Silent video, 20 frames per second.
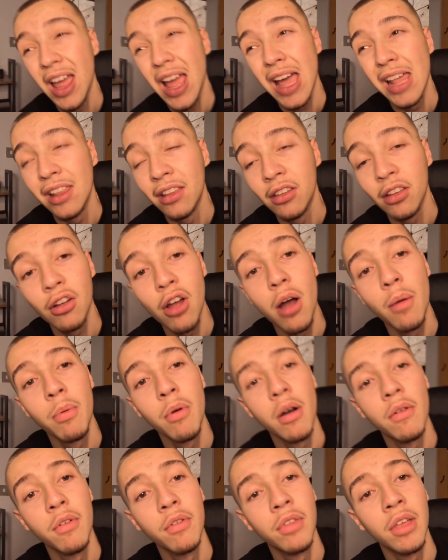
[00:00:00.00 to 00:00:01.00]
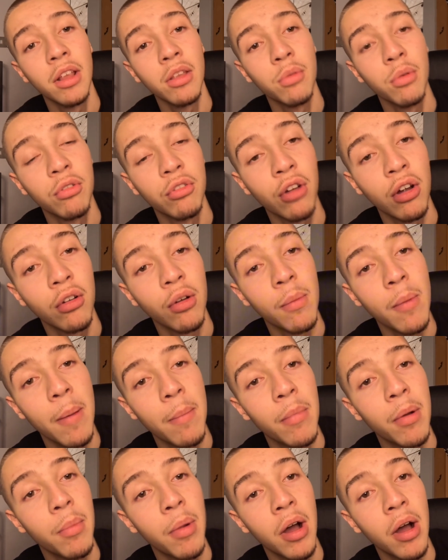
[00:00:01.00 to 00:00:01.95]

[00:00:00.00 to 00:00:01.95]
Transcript: And there's a couple other things which I'll remember,